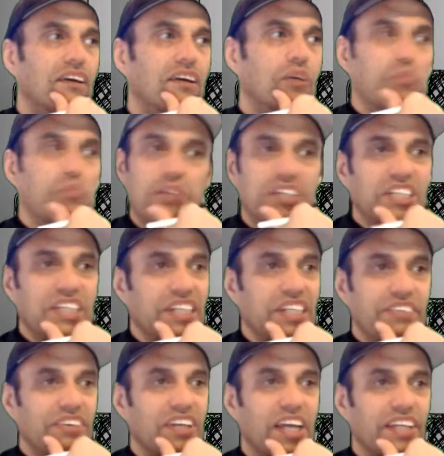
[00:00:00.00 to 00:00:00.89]
Because I
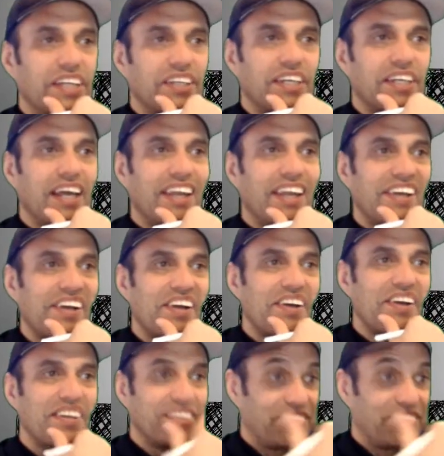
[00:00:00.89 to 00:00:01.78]
never liked the colour,
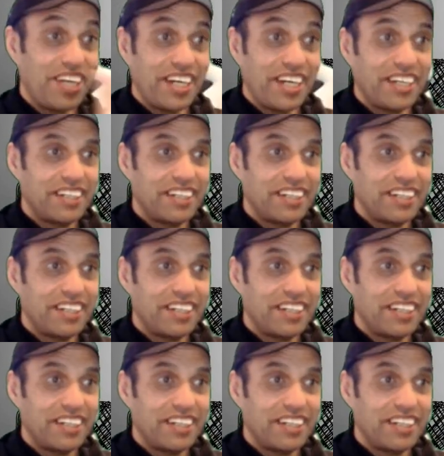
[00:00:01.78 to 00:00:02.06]
right?